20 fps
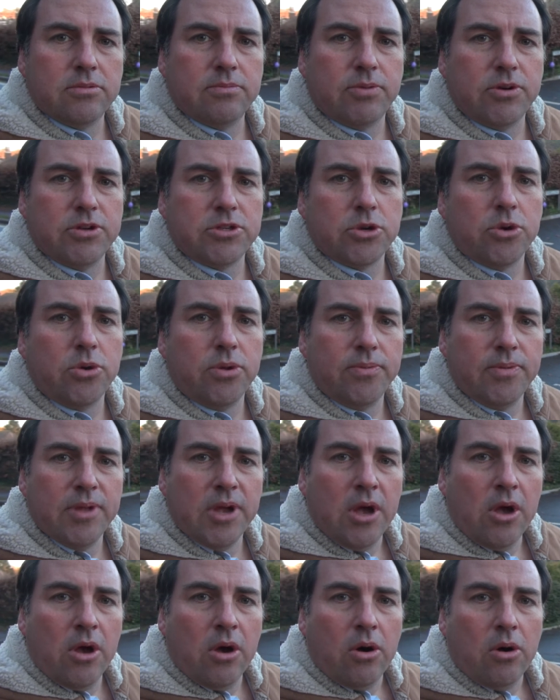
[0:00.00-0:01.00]
preschool,
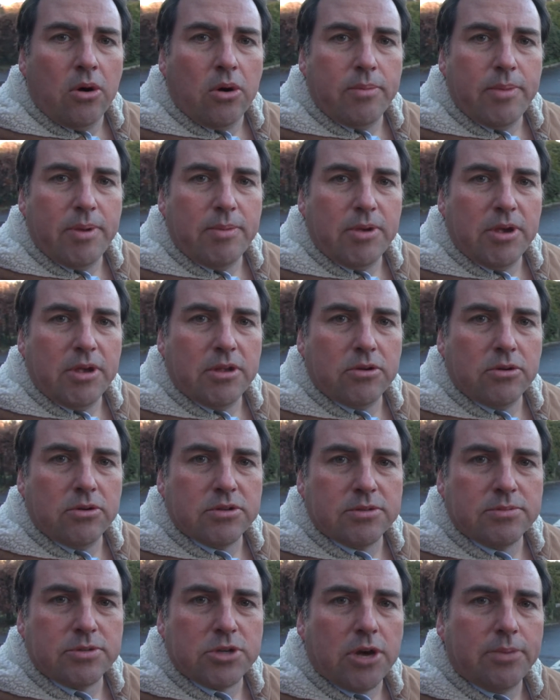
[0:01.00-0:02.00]
or maybe doing
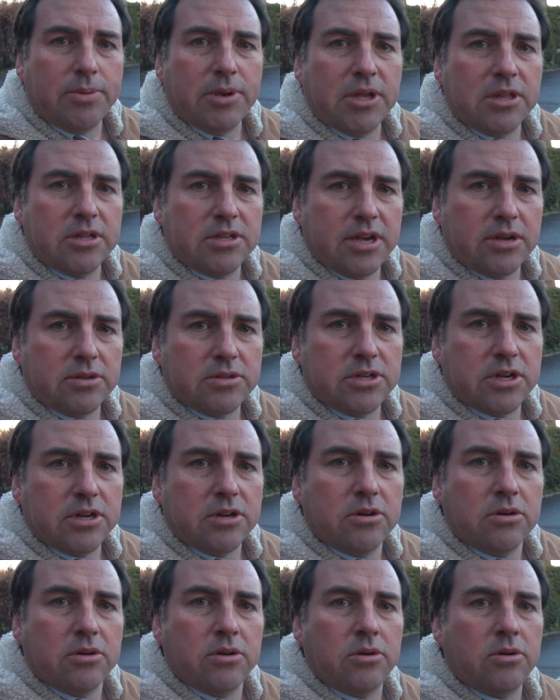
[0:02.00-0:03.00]
some shopping in the town
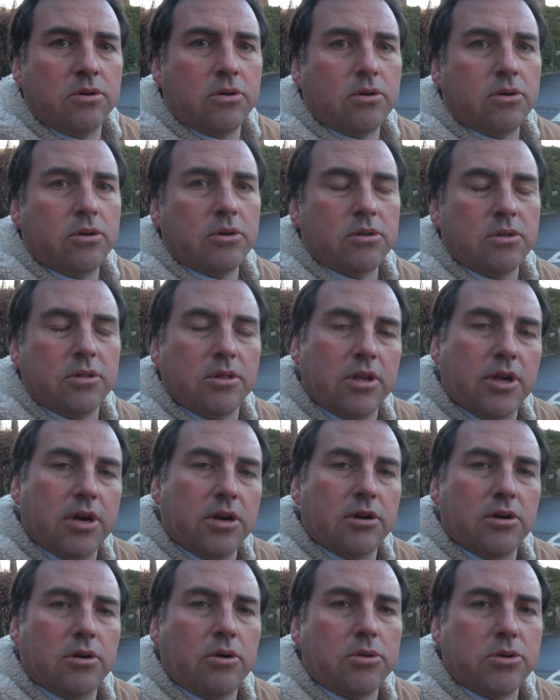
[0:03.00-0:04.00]
centre, or
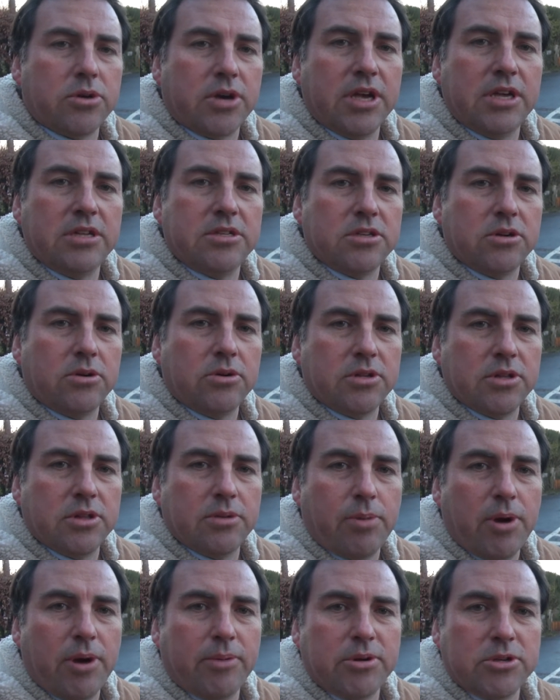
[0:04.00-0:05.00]
the older kids going to
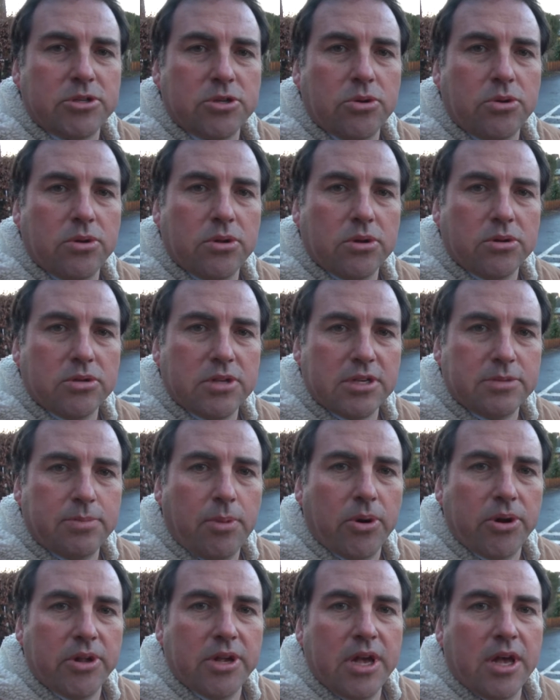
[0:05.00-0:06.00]
the primary school or
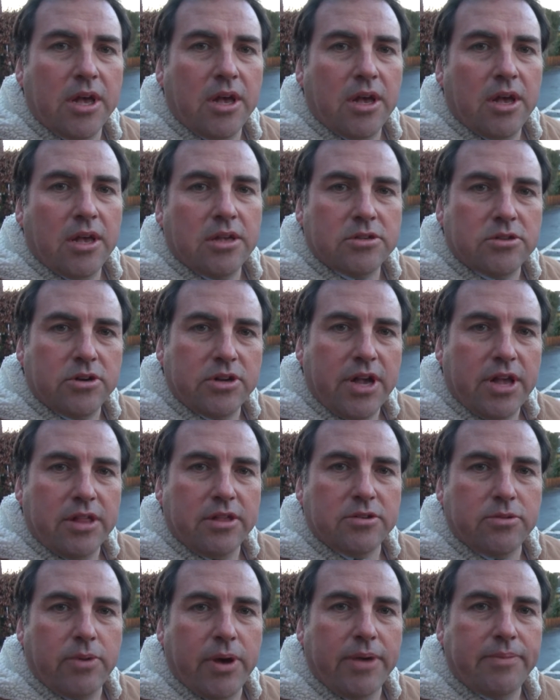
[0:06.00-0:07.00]
Testbourne, straight down
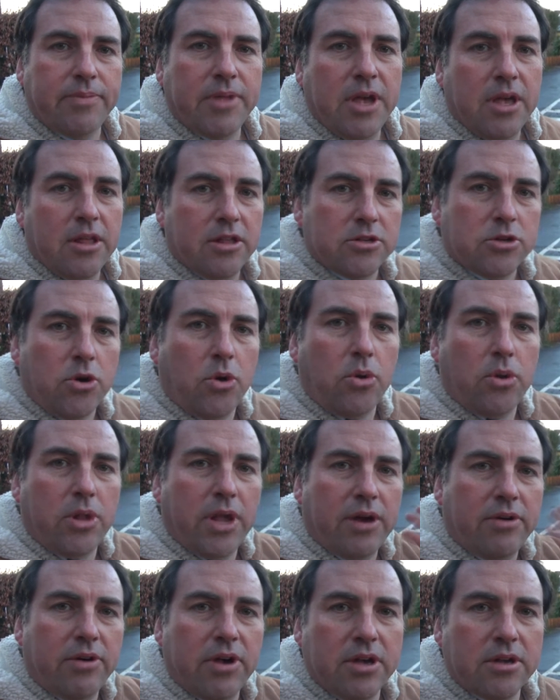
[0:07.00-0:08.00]
this way. This
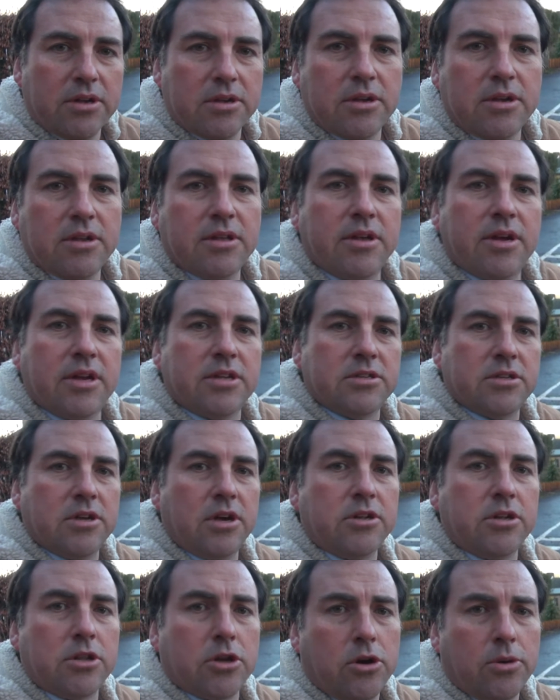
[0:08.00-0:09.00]
whole area, that's
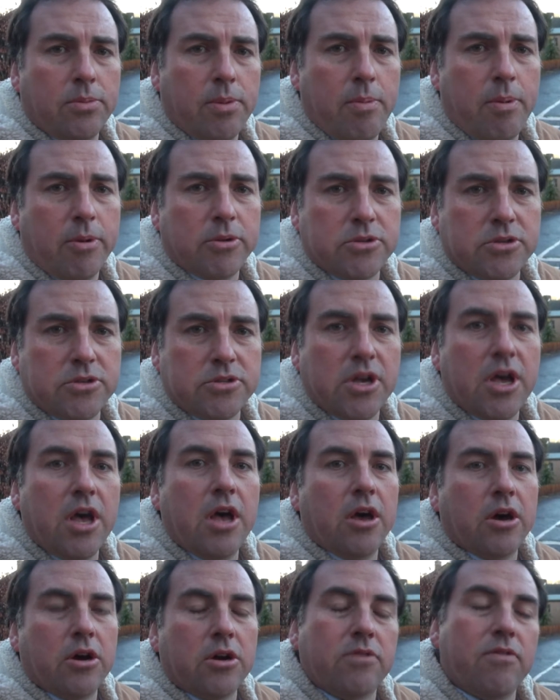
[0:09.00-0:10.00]
under the current proposals,
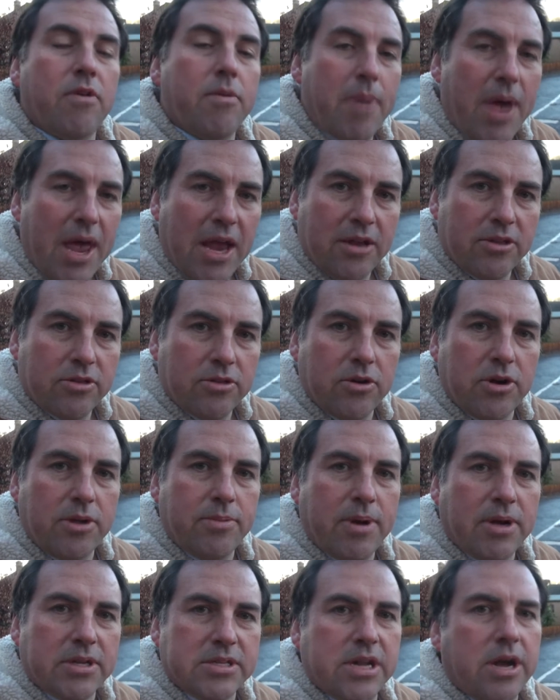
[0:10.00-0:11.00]
going to remain 30
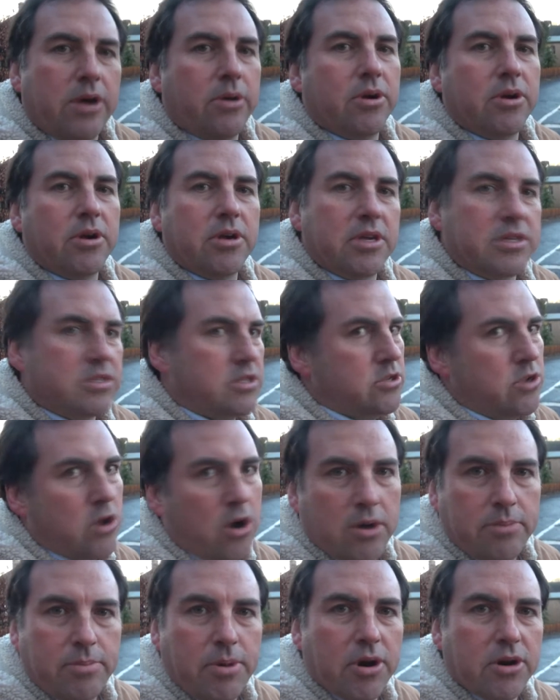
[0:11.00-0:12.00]
miles an hour. It's
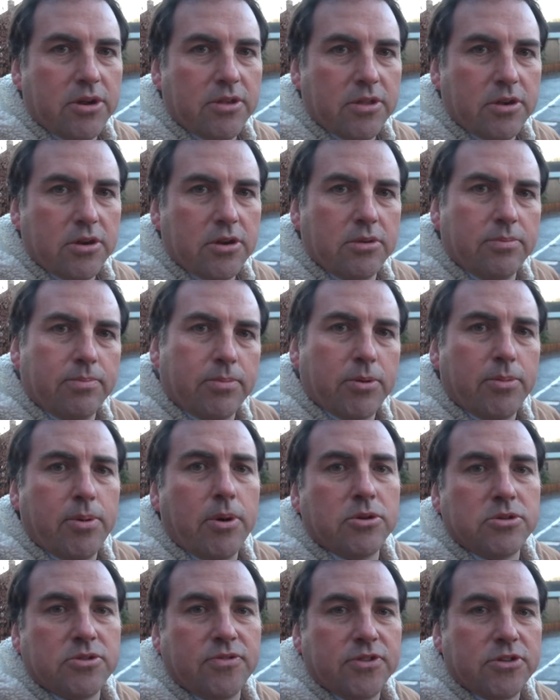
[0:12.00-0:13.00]
not part of the
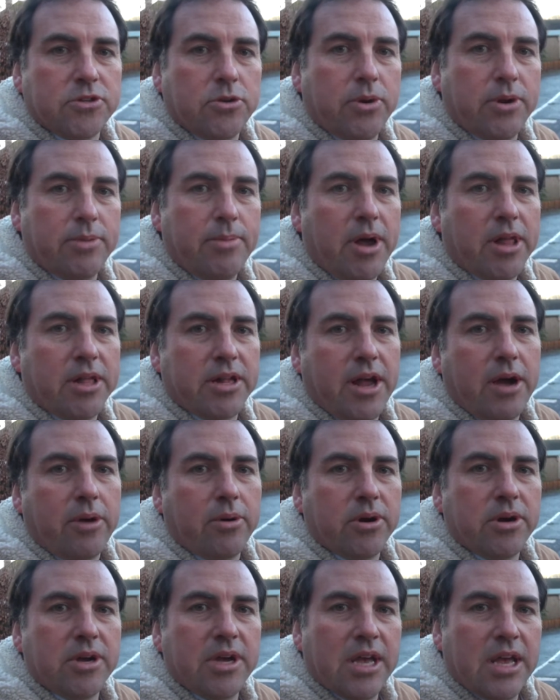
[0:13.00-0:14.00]
proposal for 20 mile an
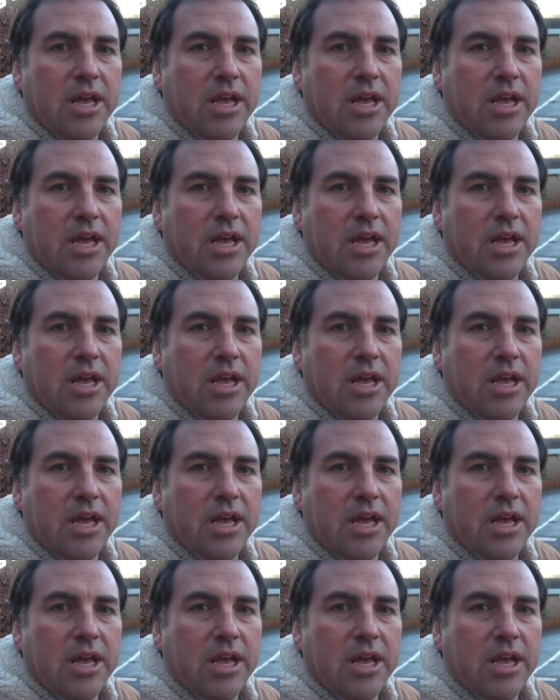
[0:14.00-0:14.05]
hour.